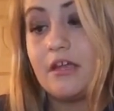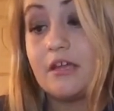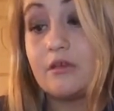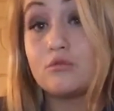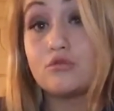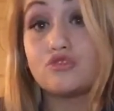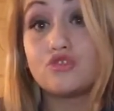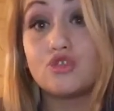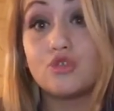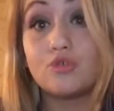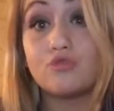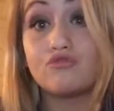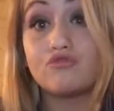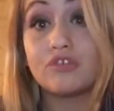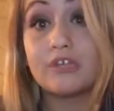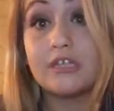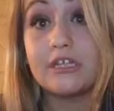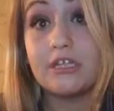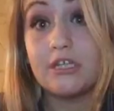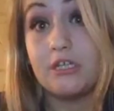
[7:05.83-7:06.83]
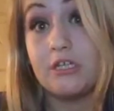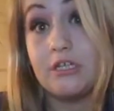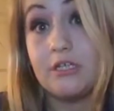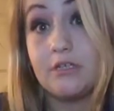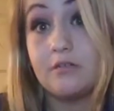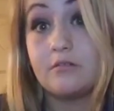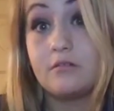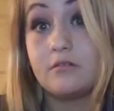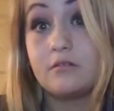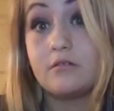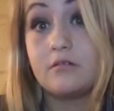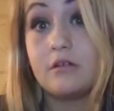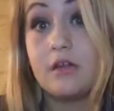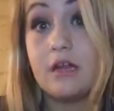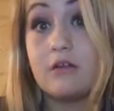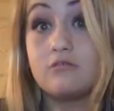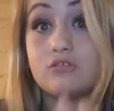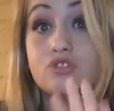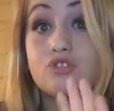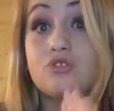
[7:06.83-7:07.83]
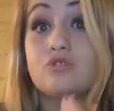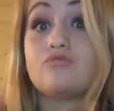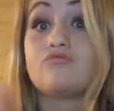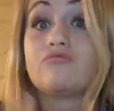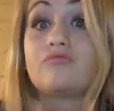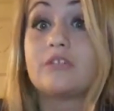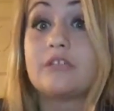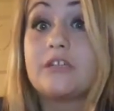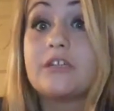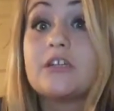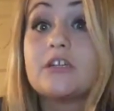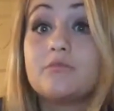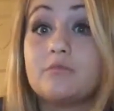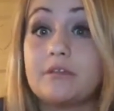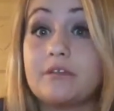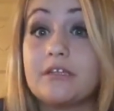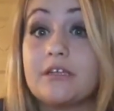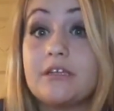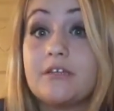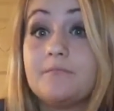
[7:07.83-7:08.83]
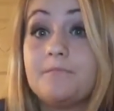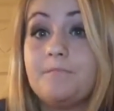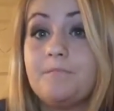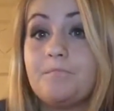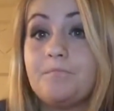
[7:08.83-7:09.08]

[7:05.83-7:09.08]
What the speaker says: it was doing really good. I was doing really good with it.